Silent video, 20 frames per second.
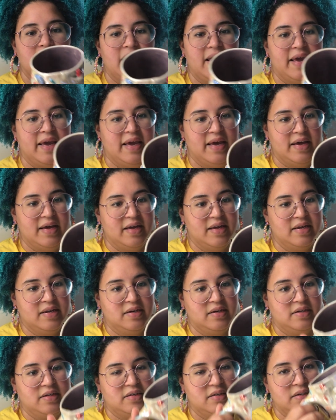
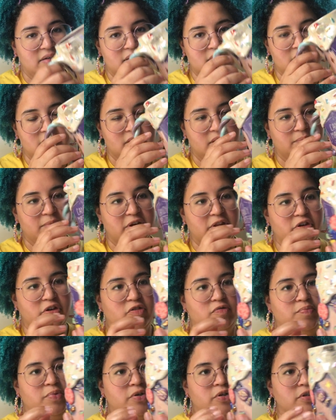and the mother
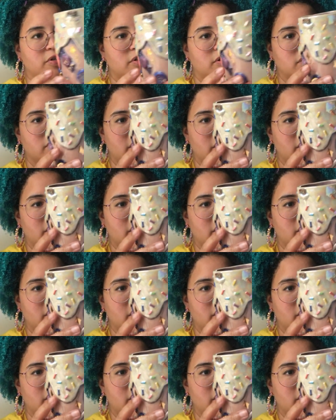of pearl